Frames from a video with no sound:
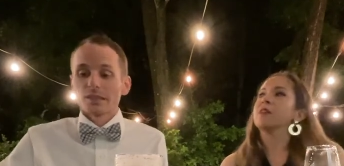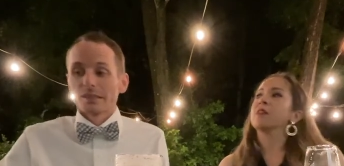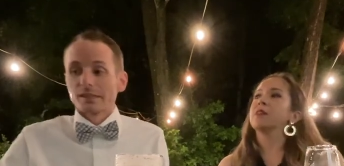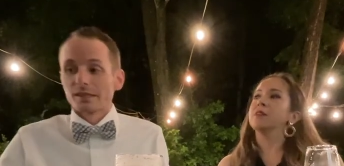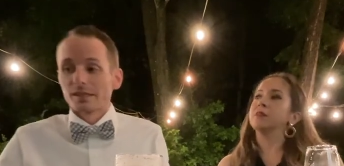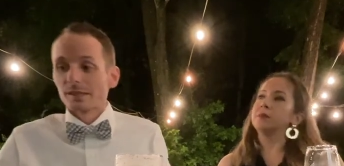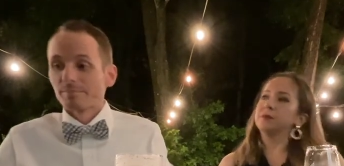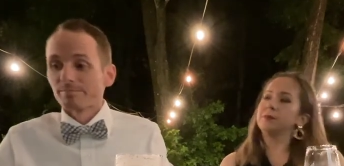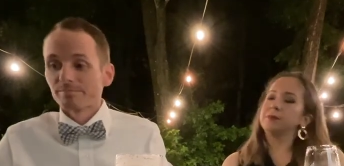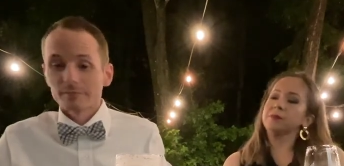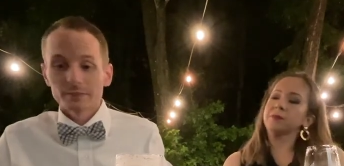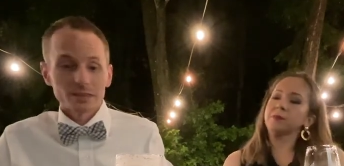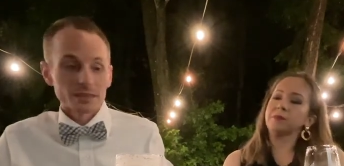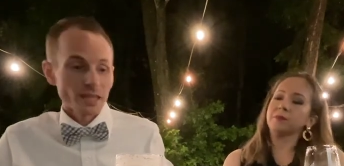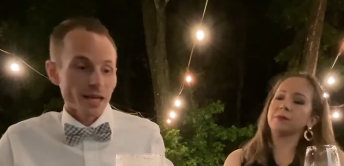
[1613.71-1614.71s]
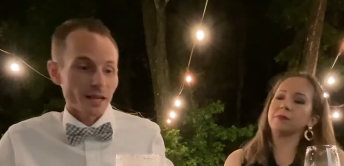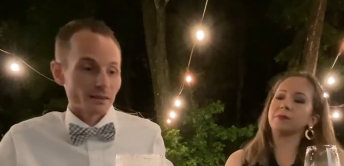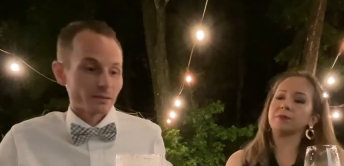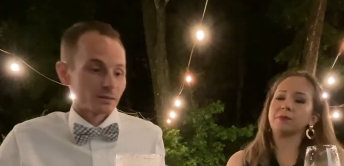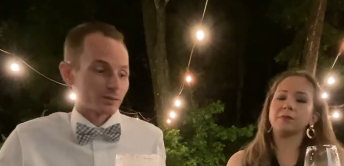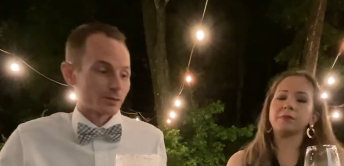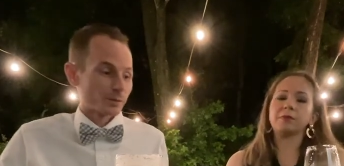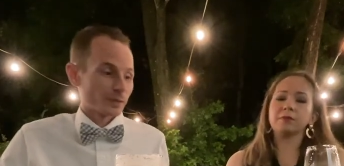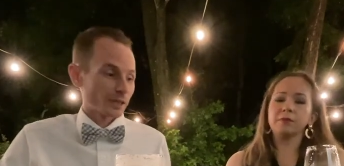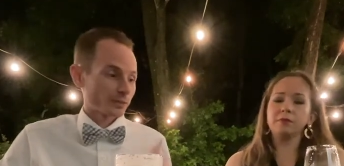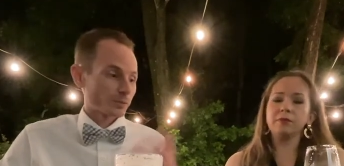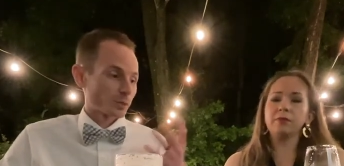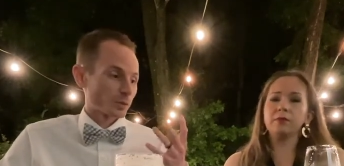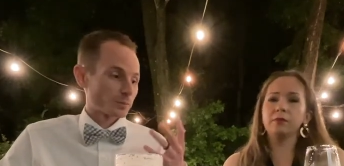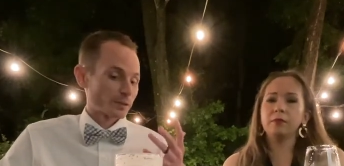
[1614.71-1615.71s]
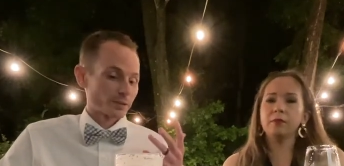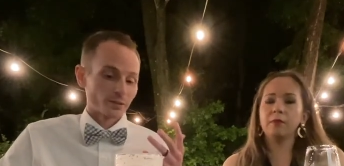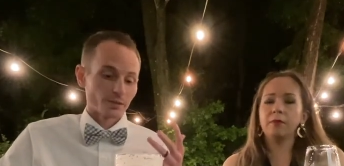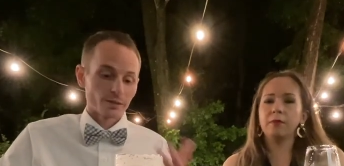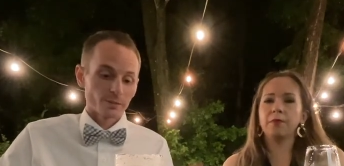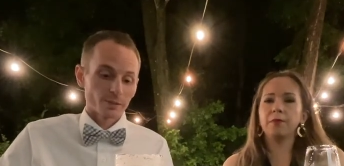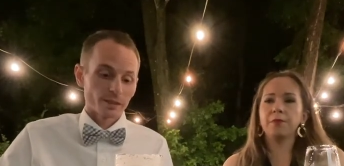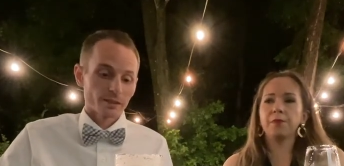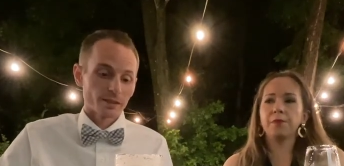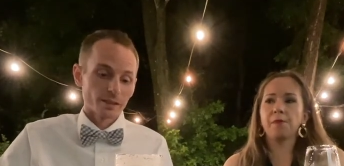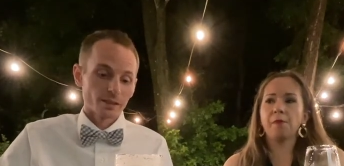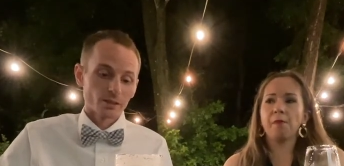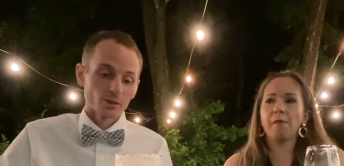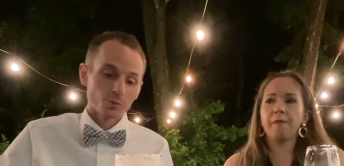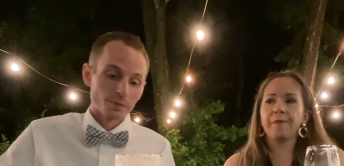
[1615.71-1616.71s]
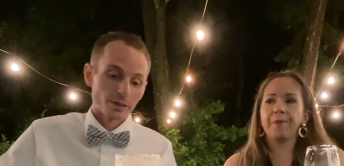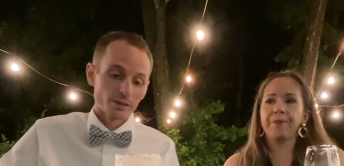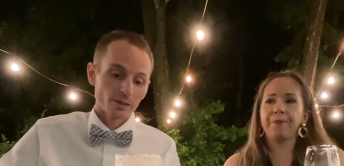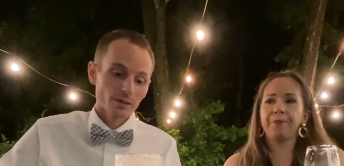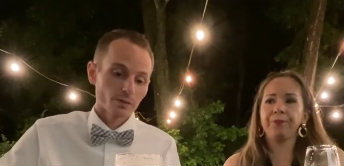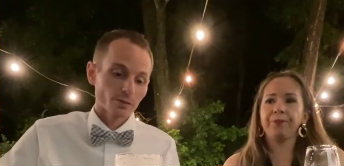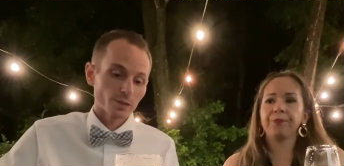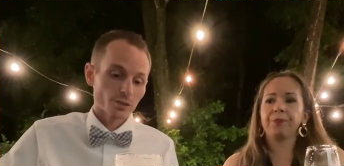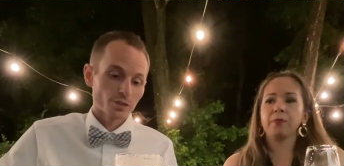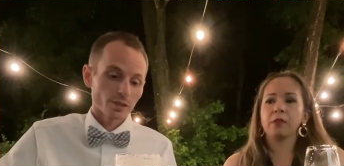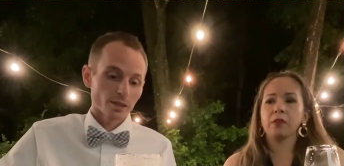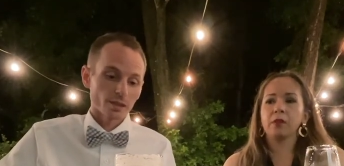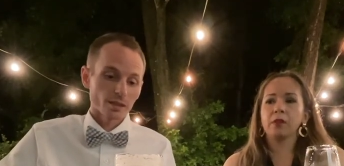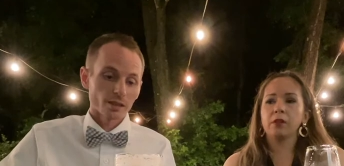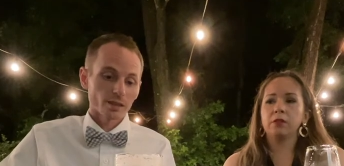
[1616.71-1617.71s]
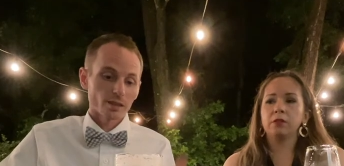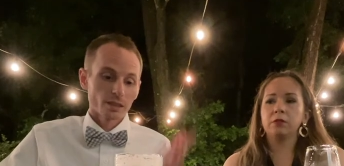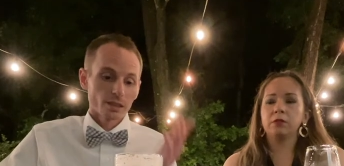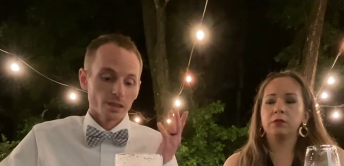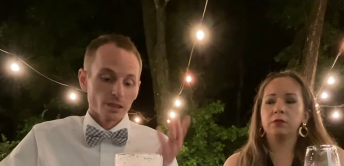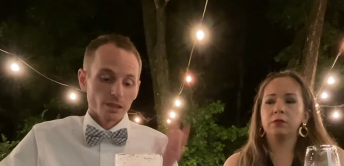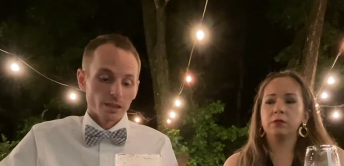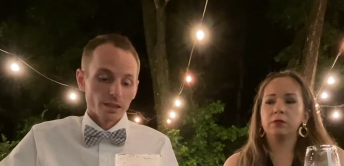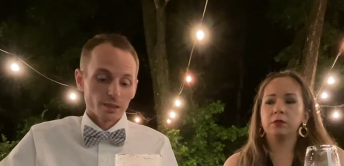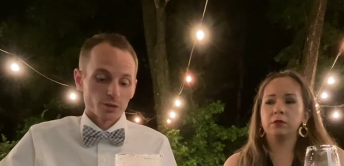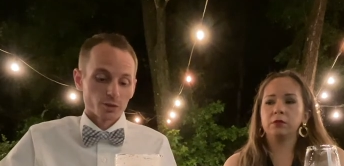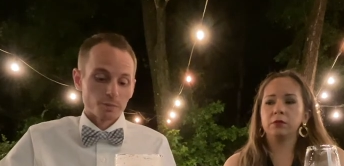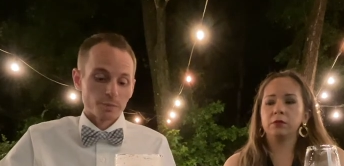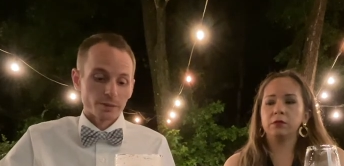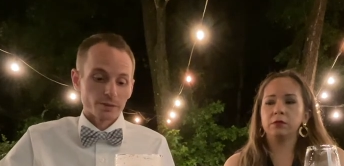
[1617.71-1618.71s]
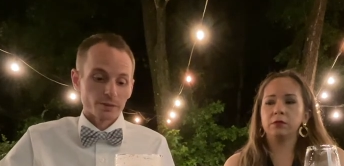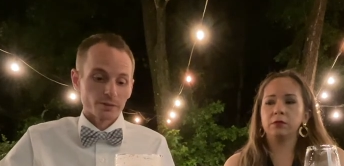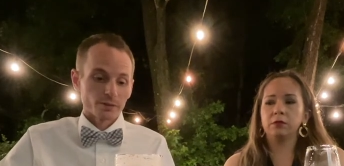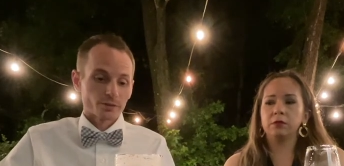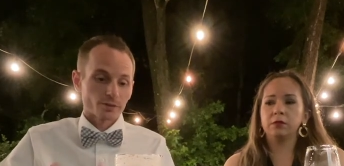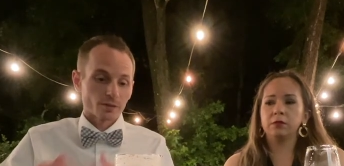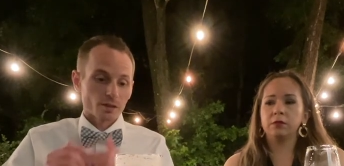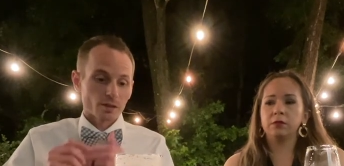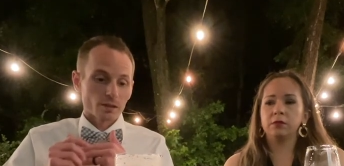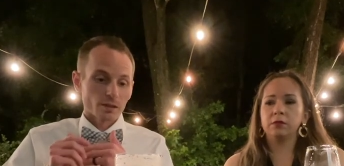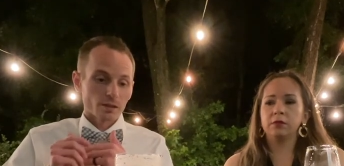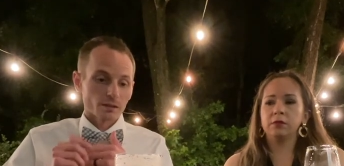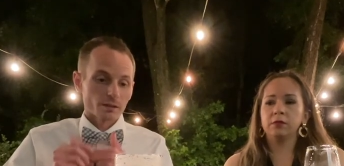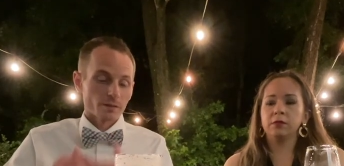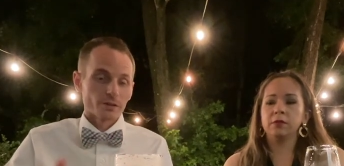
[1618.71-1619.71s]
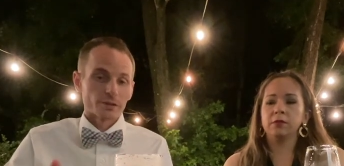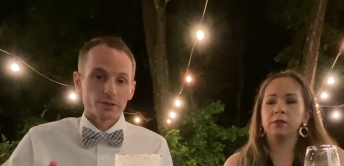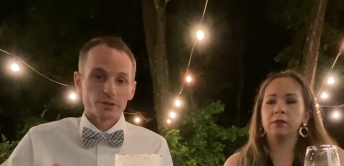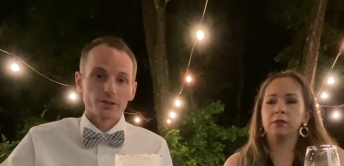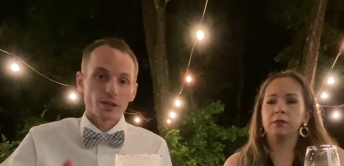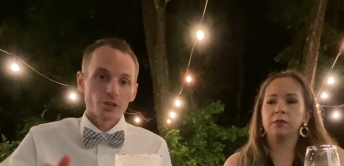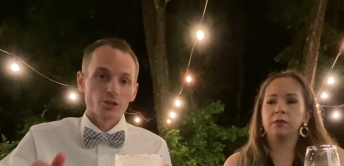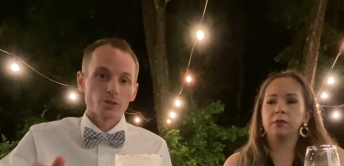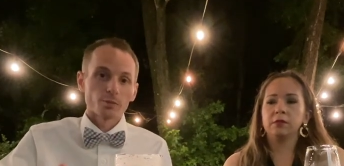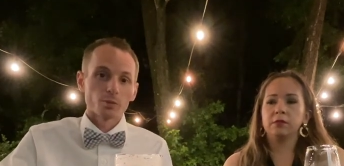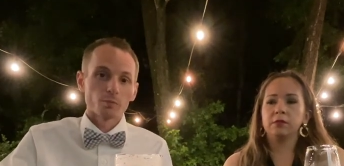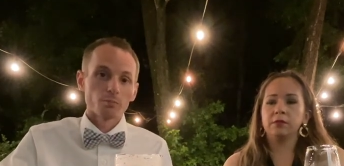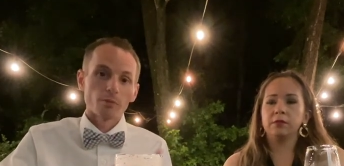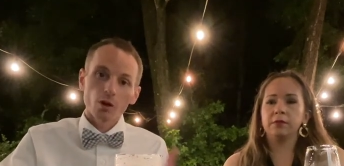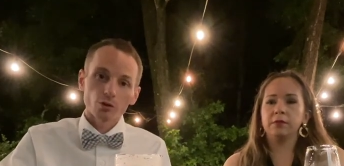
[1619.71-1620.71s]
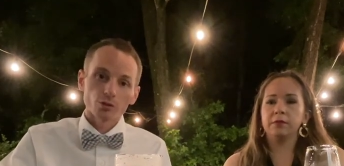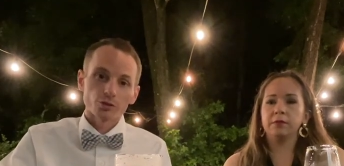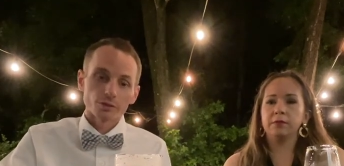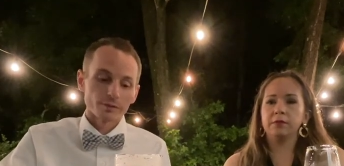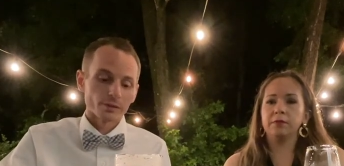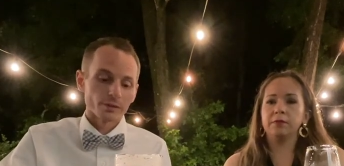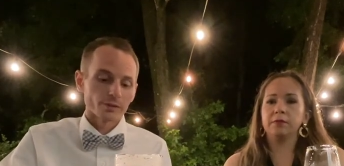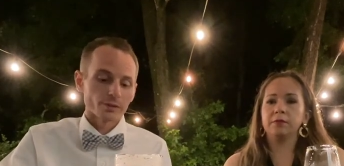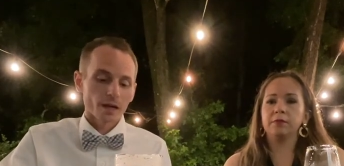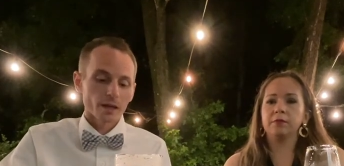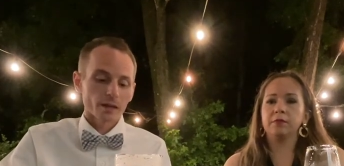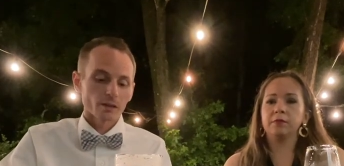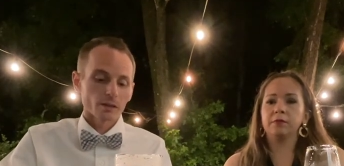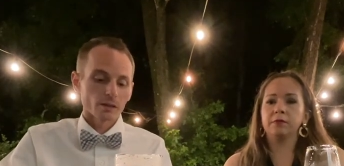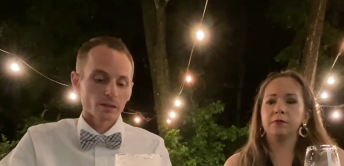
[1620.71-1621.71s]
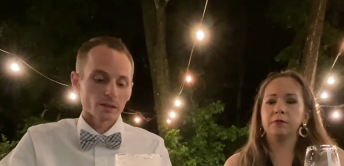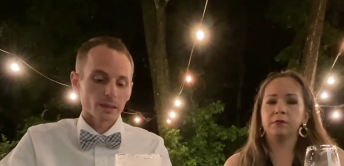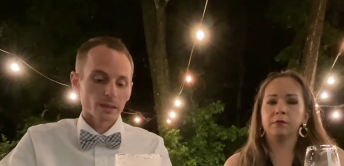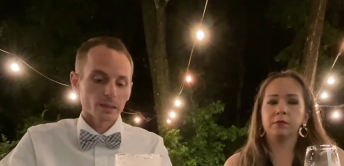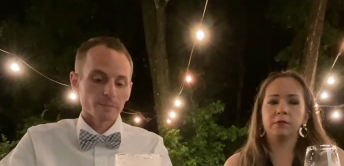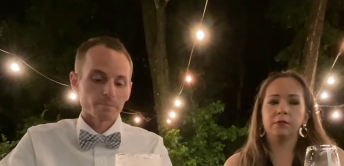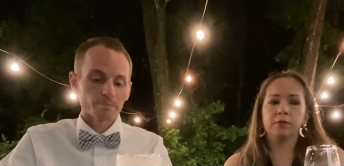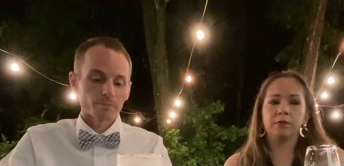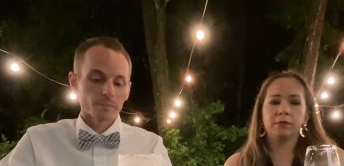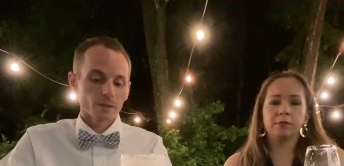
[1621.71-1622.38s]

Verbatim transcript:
Speaker 1: Um, yeah, so we got some more beers here. We got the English Bitter, which uh, English bitters are a very sessionable malt-driven style, um,